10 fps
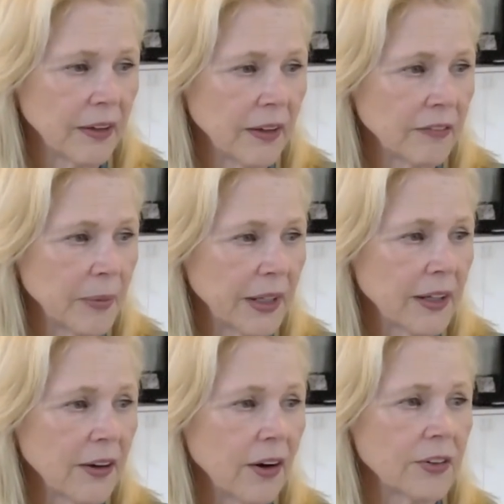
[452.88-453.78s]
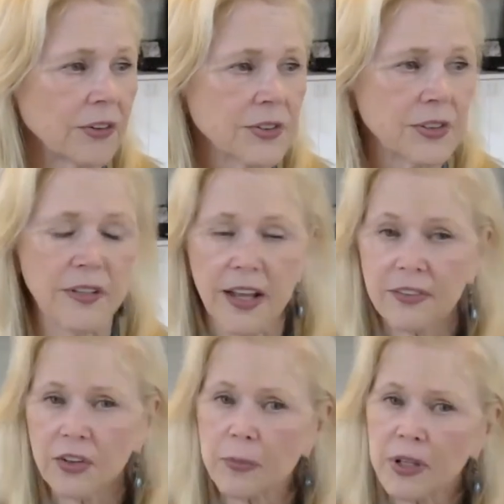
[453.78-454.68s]
of my characters. And
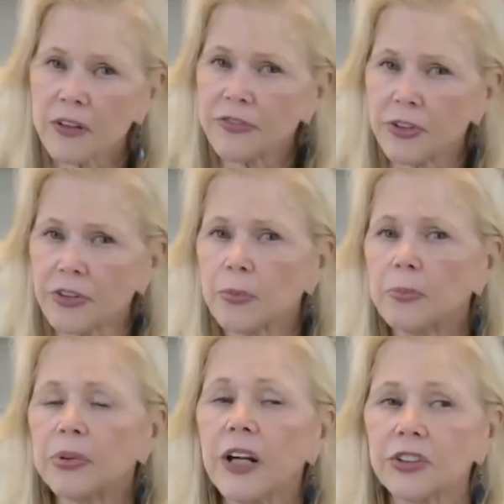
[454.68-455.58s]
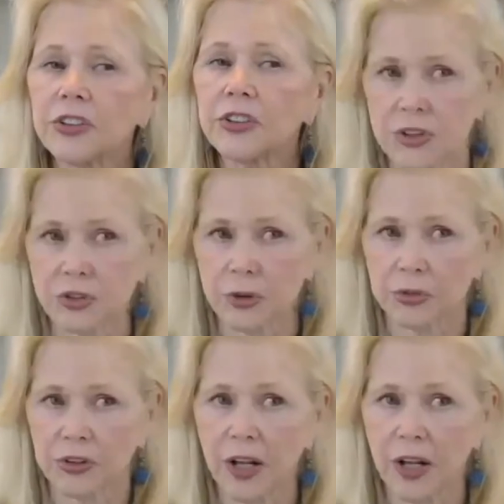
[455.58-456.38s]
that's going to be the first blush of a description.